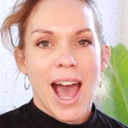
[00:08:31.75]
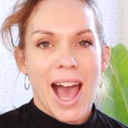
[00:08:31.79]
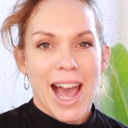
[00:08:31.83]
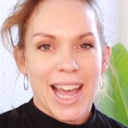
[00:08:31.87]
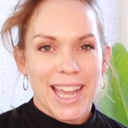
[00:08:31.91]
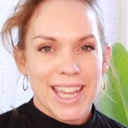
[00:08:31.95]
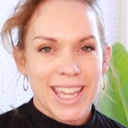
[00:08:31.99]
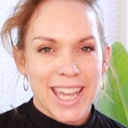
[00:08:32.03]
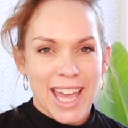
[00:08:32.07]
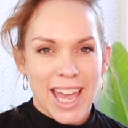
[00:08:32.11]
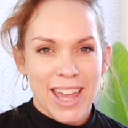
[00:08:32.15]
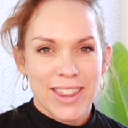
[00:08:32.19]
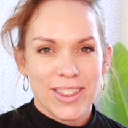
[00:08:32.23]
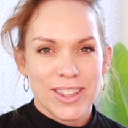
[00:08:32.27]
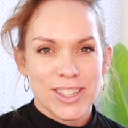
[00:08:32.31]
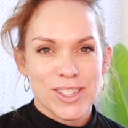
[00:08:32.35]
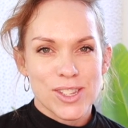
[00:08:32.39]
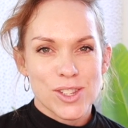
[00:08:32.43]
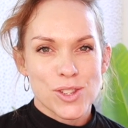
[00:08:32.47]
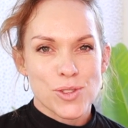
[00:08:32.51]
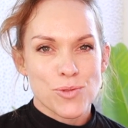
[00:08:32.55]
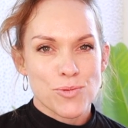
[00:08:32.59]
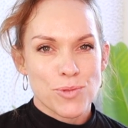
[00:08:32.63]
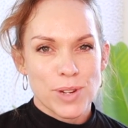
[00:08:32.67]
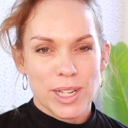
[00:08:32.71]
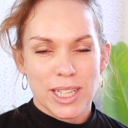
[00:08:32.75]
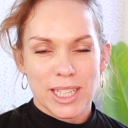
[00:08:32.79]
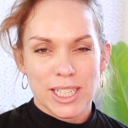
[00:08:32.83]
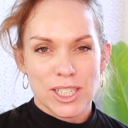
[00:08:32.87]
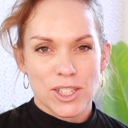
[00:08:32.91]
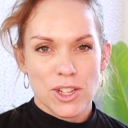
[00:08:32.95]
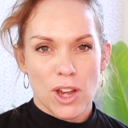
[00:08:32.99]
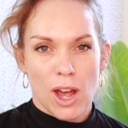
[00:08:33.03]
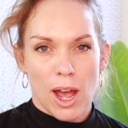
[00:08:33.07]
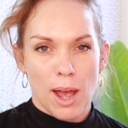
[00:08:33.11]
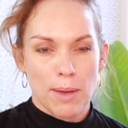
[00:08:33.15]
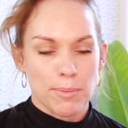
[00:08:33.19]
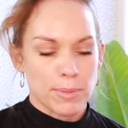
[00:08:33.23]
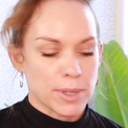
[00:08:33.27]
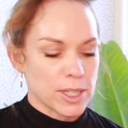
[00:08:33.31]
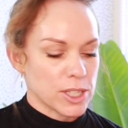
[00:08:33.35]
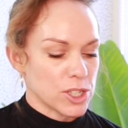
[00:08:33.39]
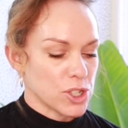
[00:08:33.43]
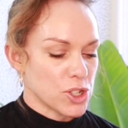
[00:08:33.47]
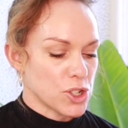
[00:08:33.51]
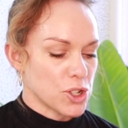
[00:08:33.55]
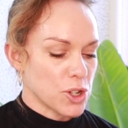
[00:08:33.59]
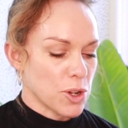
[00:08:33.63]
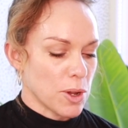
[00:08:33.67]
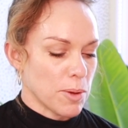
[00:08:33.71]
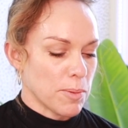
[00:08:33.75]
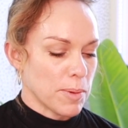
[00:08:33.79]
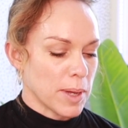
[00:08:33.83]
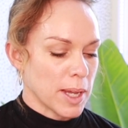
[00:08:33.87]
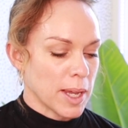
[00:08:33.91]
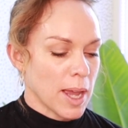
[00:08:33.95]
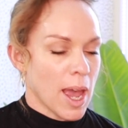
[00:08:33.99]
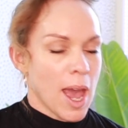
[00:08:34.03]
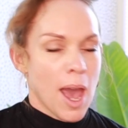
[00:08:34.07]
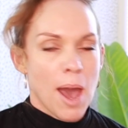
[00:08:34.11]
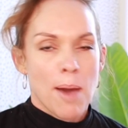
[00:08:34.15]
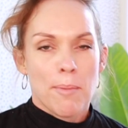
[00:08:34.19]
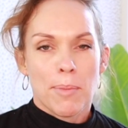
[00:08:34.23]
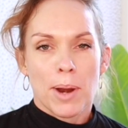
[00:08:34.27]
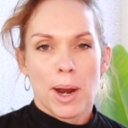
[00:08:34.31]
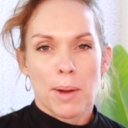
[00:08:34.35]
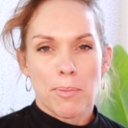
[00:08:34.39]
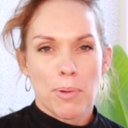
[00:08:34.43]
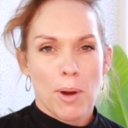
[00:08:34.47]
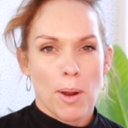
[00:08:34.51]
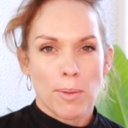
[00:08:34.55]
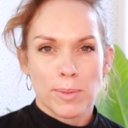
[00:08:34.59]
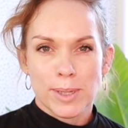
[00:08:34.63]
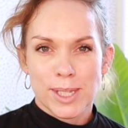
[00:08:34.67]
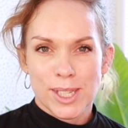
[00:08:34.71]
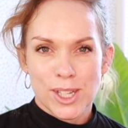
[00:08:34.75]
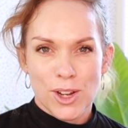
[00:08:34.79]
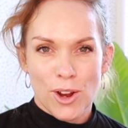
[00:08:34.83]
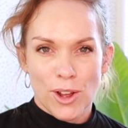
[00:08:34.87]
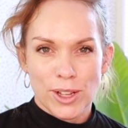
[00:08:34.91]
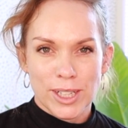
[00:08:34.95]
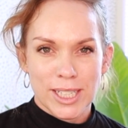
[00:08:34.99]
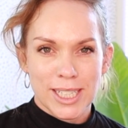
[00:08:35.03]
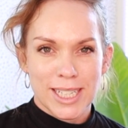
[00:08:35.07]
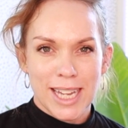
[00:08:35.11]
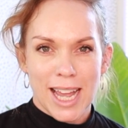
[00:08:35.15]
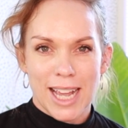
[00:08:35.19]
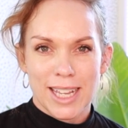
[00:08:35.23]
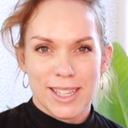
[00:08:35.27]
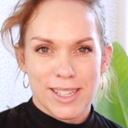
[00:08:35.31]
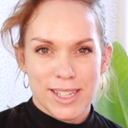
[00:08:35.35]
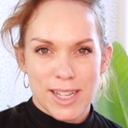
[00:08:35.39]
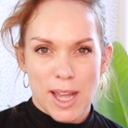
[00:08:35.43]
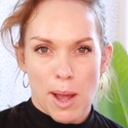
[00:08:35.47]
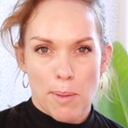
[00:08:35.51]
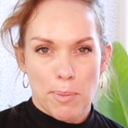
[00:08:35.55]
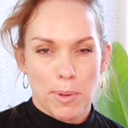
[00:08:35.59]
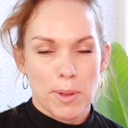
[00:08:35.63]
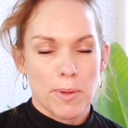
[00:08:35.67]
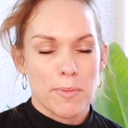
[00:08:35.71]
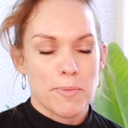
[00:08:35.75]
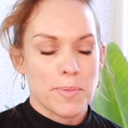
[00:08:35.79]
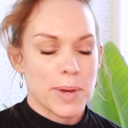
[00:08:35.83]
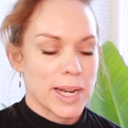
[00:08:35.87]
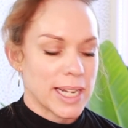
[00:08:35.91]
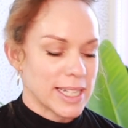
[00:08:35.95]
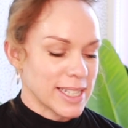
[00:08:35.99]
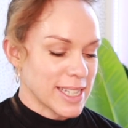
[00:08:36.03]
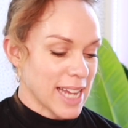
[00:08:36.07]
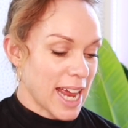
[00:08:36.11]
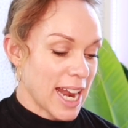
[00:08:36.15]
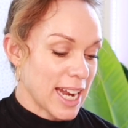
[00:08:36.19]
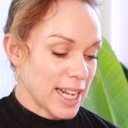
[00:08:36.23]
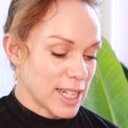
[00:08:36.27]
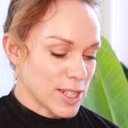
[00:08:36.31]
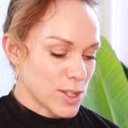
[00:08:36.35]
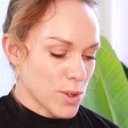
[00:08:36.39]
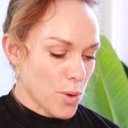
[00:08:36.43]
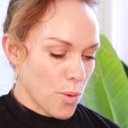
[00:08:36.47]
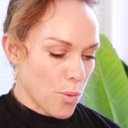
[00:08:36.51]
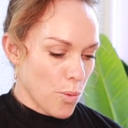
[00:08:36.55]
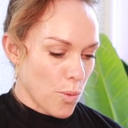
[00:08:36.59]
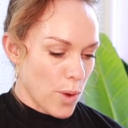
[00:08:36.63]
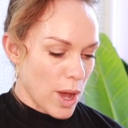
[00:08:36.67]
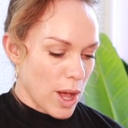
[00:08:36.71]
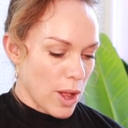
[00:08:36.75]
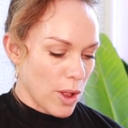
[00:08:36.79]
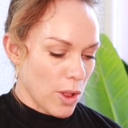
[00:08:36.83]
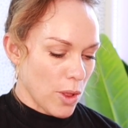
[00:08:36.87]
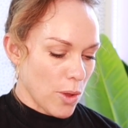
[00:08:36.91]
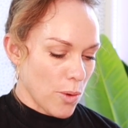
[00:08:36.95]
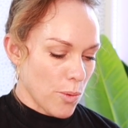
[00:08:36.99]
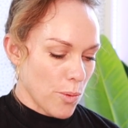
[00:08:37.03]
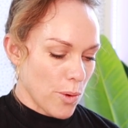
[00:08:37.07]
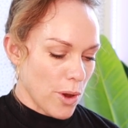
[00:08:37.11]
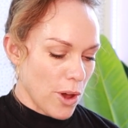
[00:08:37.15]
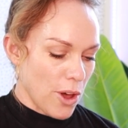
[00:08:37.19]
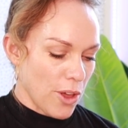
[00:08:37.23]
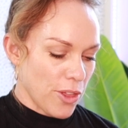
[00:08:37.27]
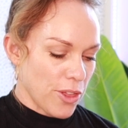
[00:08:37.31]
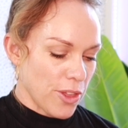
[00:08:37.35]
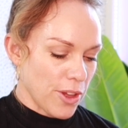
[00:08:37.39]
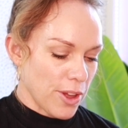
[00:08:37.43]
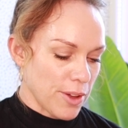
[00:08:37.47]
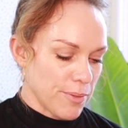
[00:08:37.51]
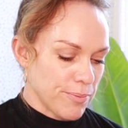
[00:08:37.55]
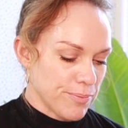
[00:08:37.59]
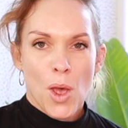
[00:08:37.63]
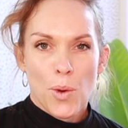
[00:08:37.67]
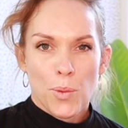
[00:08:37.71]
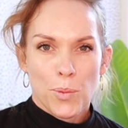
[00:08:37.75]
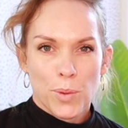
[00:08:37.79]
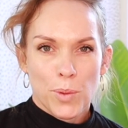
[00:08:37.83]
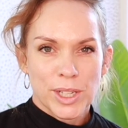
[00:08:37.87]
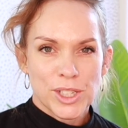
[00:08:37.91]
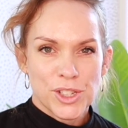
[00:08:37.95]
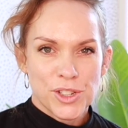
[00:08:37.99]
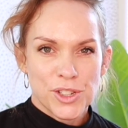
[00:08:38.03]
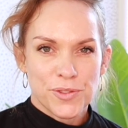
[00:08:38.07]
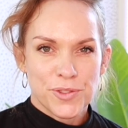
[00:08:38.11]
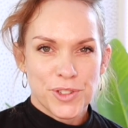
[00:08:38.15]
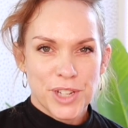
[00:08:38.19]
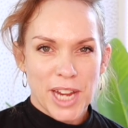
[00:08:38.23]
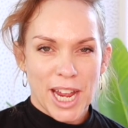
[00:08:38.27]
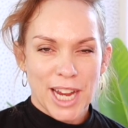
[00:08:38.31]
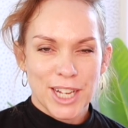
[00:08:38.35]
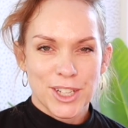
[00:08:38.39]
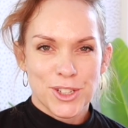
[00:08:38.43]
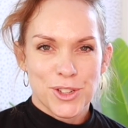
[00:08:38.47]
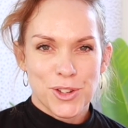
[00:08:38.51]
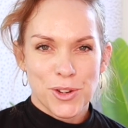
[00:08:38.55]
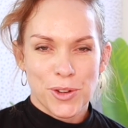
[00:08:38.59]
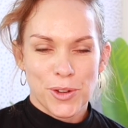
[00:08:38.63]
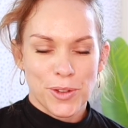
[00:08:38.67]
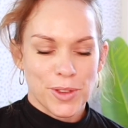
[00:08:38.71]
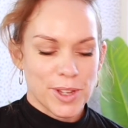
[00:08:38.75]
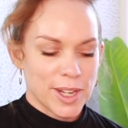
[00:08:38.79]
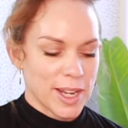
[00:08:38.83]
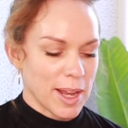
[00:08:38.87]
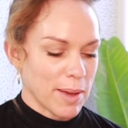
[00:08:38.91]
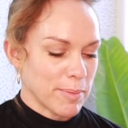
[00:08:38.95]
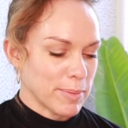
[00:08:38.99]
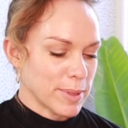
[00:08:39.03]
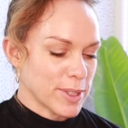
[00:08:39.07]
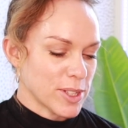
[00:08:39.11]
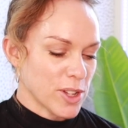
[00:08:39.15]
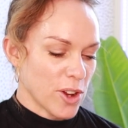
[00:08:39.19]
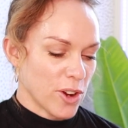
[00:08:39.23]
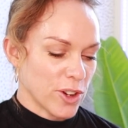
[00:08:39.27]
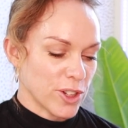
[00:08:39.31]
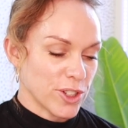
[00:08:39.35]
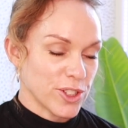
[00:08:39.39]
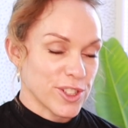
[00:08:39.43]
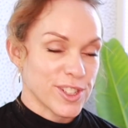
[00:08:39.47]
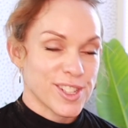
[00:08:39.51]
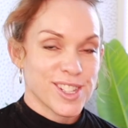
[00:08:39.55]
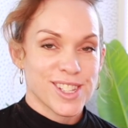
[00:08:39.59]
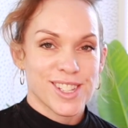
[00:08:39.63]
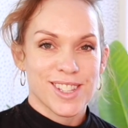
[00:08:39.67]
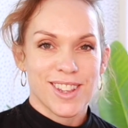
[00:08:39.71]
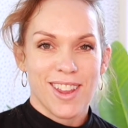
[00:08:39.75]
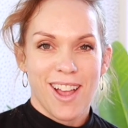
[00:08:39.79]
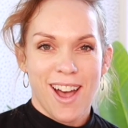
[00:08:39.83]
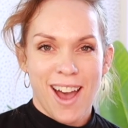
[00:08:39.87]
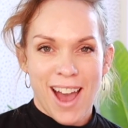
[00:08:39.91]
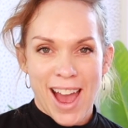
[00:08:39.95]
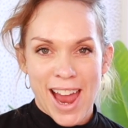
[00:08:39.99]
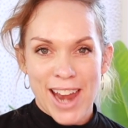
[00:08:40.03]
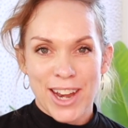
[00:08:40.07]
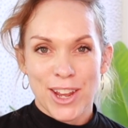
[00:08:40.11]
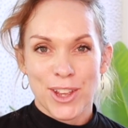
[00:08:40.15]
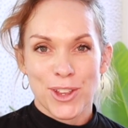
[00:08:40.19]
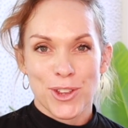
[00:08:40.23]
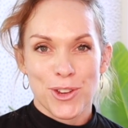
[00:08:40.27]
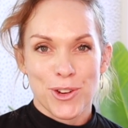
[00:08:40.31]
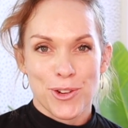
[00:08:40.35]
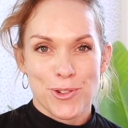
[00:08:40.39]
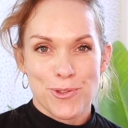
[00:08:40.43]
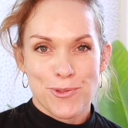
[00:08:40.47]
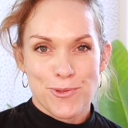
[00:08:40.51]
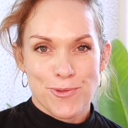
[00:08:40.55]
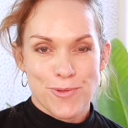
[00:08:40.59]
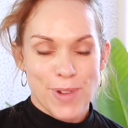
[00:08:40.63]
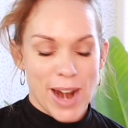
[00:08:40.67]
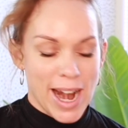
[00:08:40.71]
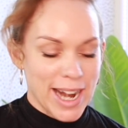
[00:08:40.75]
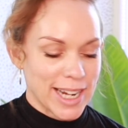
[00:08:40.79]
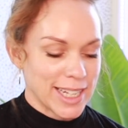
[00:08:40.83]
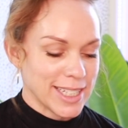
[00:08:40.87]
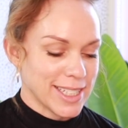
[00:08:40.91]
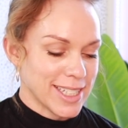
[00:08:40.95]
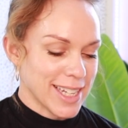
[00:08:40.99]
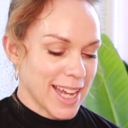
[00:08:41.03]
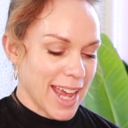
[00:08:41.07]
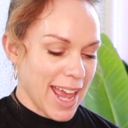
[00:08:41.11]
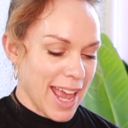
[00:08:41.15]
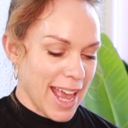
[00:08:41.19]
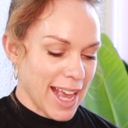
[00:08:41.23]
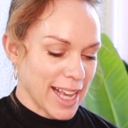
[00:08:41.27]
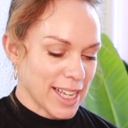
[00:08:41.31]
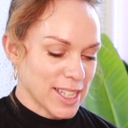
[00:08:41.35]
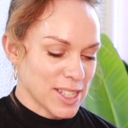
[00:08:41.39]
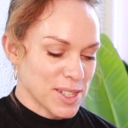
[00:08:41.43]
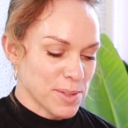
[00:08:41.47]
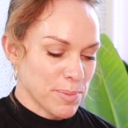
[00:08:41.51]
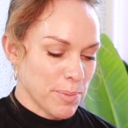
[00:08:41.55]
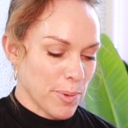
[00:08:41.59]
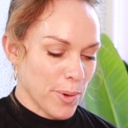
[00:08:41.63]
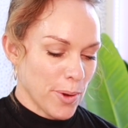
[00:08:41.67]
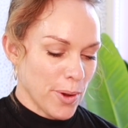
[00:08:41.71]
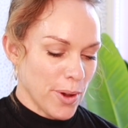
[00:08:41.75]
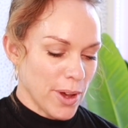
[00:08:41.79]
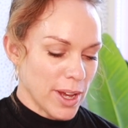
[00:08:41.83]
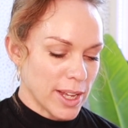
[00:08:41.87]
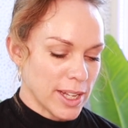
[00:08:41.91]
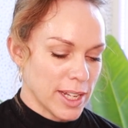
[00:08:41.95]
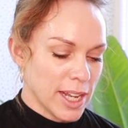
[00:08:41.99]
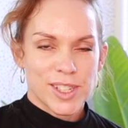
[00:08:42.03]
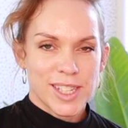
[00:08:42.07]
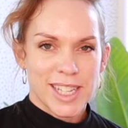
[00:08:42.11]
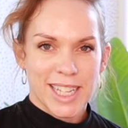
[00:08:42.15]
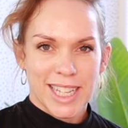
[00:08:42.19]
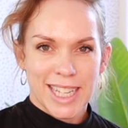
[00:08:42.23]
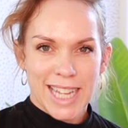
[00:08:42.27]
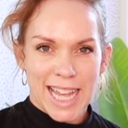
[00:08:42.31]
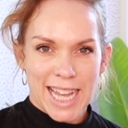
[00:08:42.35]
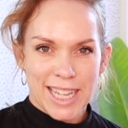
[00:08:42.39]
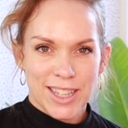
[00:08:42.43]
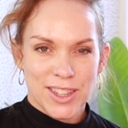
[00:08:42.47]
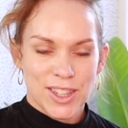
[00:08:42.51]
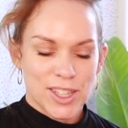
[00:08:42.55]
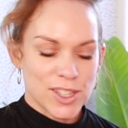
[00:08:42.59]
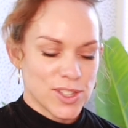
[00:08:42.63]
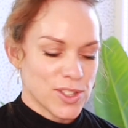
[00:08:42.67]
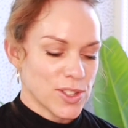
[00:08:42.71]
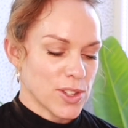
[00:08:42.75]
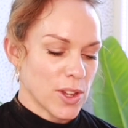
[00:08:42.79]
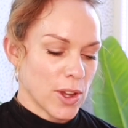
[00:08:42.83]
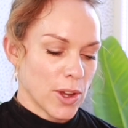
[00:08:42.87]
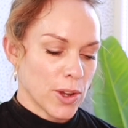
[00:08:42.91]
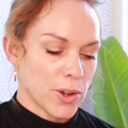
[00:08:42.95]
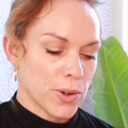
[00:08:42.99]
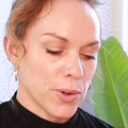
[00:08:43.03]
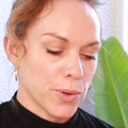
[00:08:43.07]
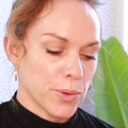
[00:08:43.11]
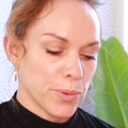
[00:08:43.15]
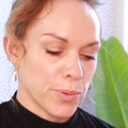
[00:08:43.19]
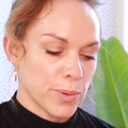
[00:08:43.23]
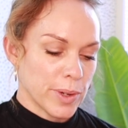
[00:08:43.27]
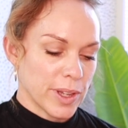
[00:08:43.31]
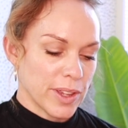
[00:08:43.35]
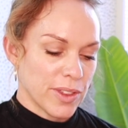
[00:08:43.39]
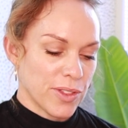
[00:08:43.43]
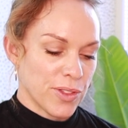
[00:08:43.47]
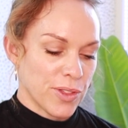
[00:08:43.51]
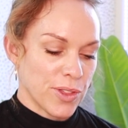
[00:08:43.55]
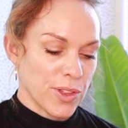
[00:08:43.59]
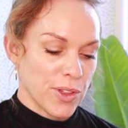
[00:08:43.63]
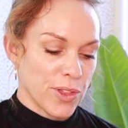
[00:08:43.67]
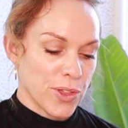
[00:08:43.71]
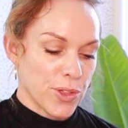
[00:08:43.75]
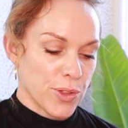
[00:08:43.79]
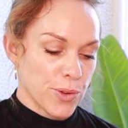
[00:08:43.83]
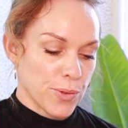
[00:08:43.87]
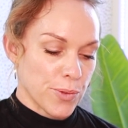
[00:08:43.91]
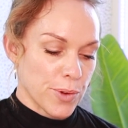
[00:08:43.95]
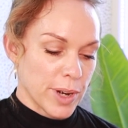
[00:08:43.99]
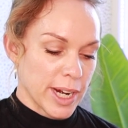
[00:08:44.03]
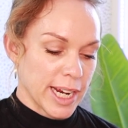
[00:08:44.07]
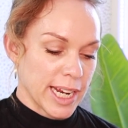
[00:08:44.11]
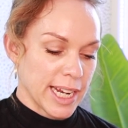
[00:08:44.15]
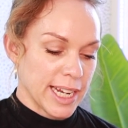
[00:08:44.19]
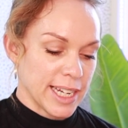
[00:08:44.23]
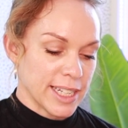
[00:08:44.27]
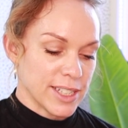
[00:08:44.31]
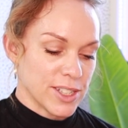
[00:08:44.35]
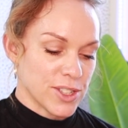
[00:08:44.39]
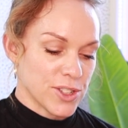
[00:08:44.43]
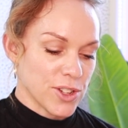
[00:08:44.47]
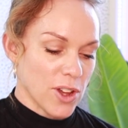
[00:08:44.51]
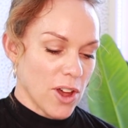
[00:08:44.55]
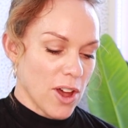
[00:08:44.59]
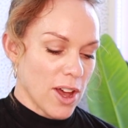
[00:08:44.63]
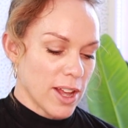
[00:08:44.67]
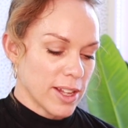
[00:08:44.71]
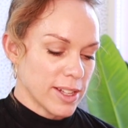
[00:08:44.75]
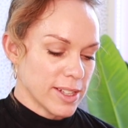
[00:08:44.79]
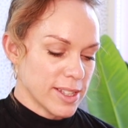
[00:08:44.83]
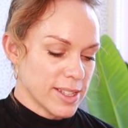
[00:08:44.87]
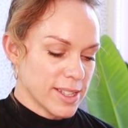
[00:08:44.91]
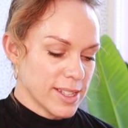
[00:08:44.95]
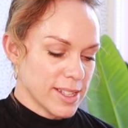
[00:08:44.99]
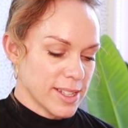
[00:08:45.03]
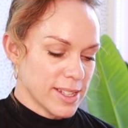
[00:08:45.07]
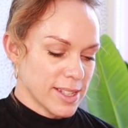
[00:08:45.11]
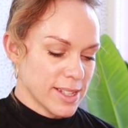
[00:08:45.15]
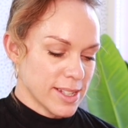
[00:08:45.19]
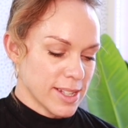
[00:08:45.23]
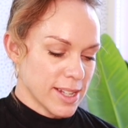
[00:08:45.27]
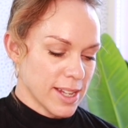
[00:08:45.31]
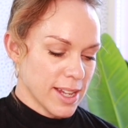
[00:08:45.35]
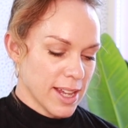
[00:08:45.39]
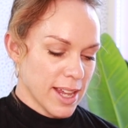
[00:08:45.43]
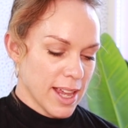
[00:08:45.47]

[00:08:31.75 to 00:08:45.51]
Again, this is really time consuming, but I promise it only takes a couple of minutes and it's well worth it. Once you've changed all the numbers on your slide, you're ready to export. Select the circle with the three dots